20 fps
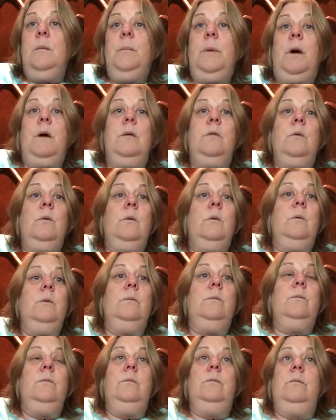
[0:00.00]
but
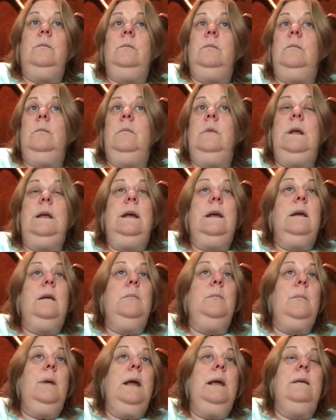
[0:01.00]

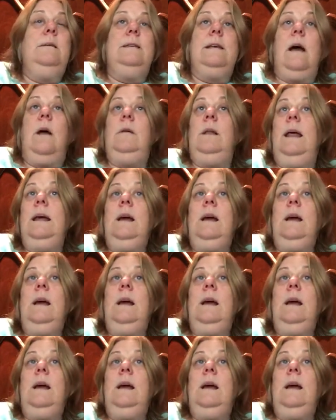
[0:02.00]
it may sound